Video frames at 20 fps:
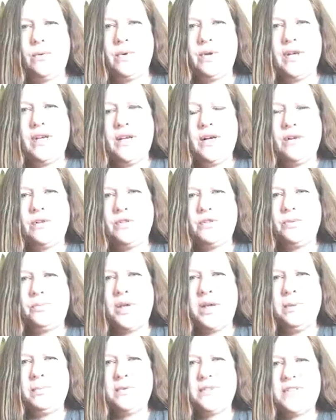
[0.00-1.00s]
you know, do
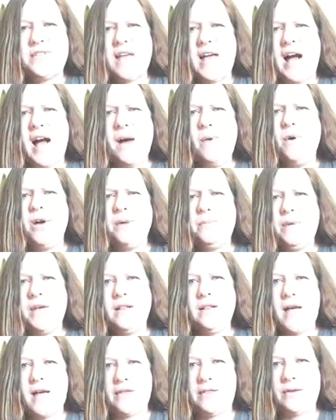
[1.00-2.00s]
people say, I want to
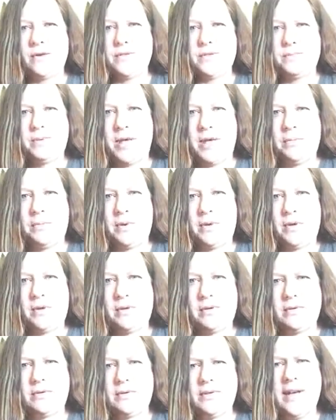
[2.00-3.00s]
be like those people?
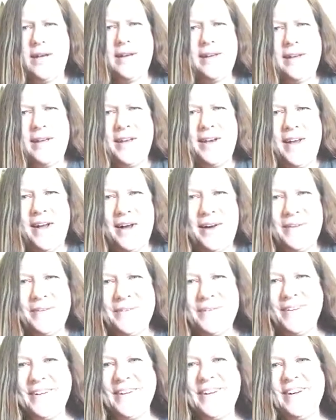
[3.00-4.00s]
You
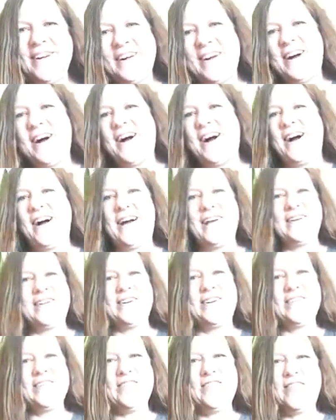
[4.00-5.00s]
know, I
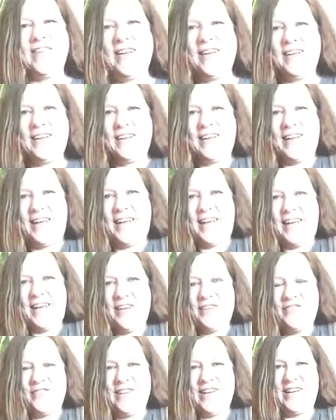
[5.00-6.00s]
don't think
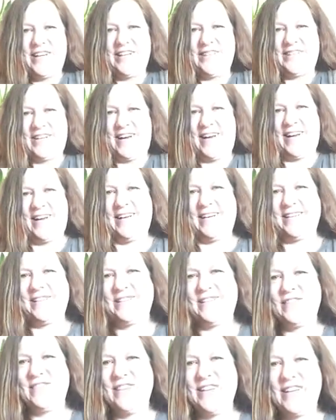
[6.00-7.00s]
anybody
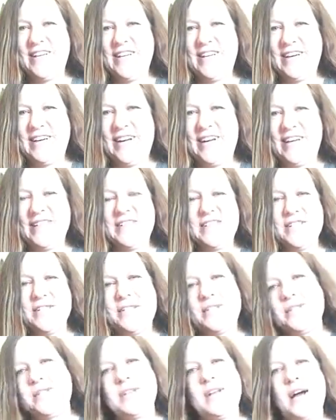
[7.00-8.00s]
does. I mean,
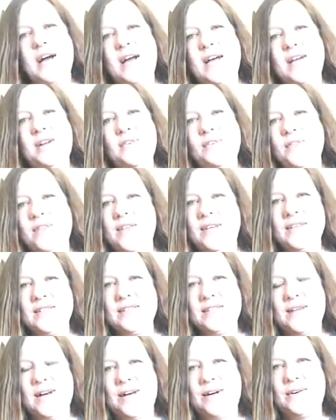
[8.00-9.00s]
I don't think
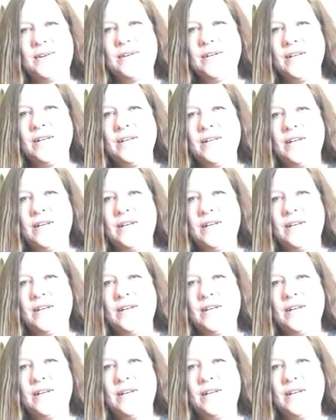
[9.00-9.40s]
so.